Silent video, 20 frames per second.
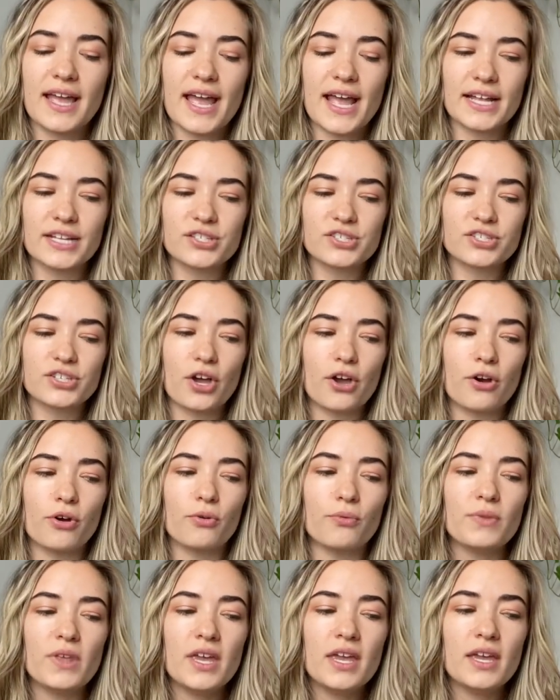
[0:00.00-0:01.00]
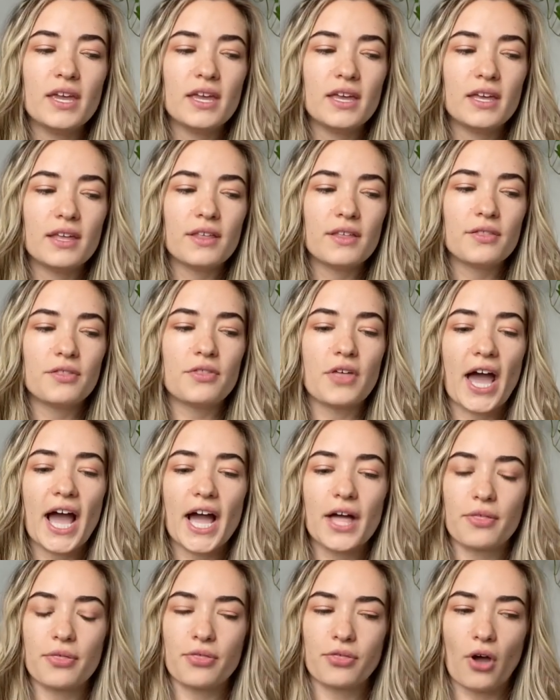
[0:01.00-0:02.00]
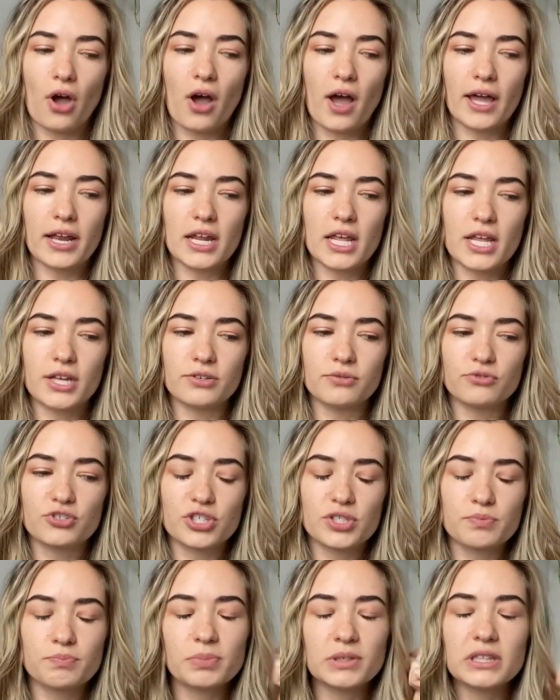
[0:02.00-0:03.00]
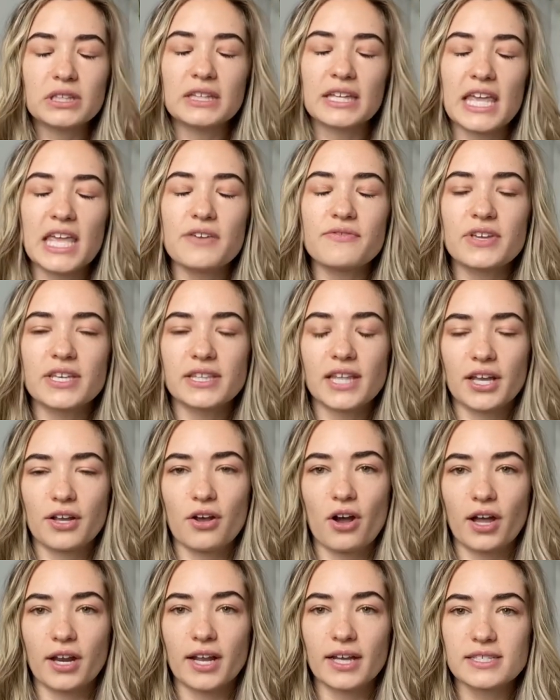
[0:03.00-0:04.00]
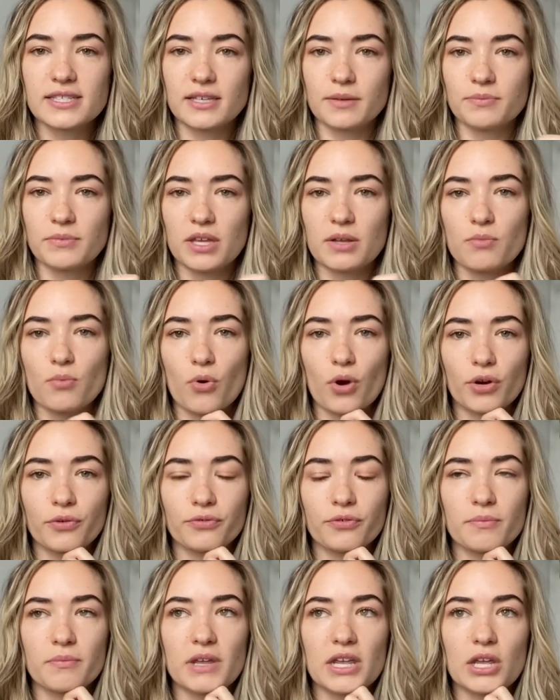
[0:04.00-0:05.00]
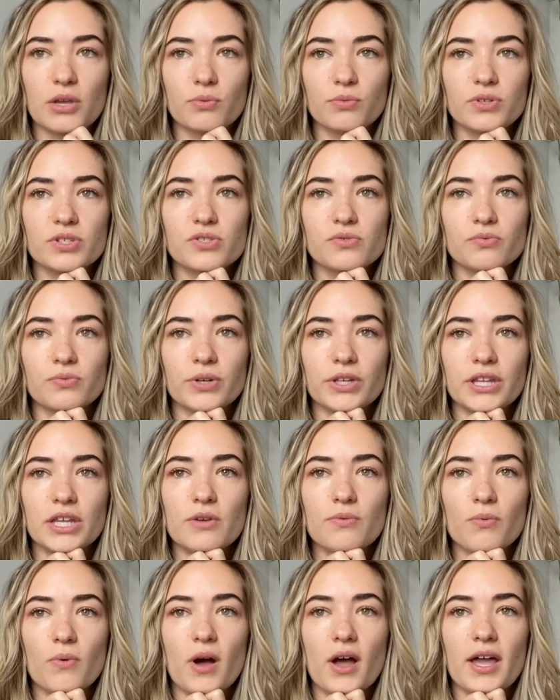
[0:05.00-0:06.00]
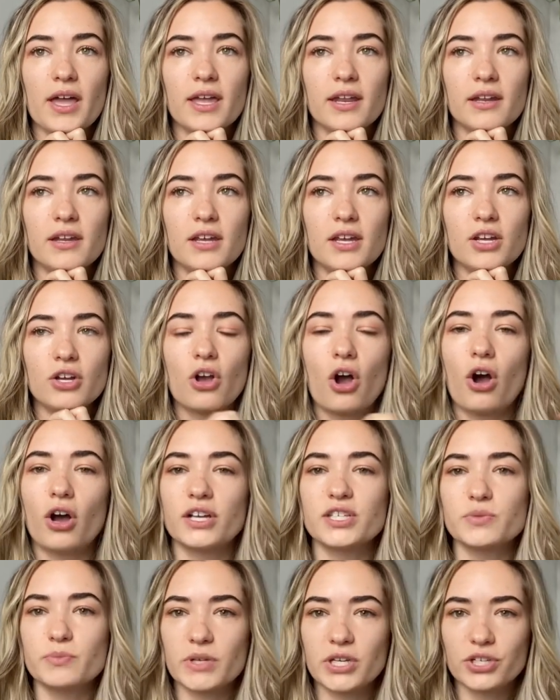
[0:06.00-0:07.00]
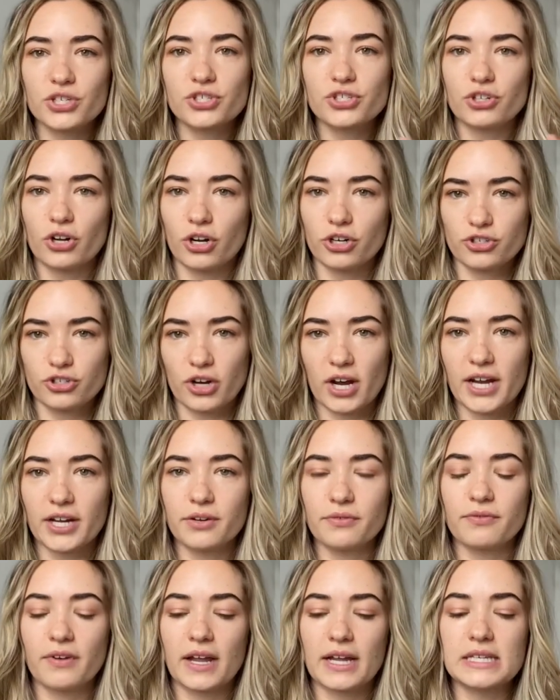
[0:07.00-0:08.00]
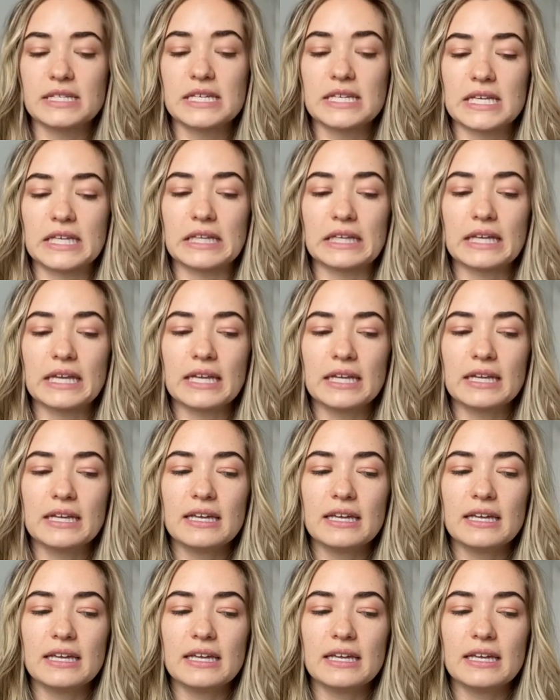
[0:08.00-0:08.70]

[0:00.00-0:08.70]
And so that thought and just believing that God had something more for me was really what caused me to start trying to find healing.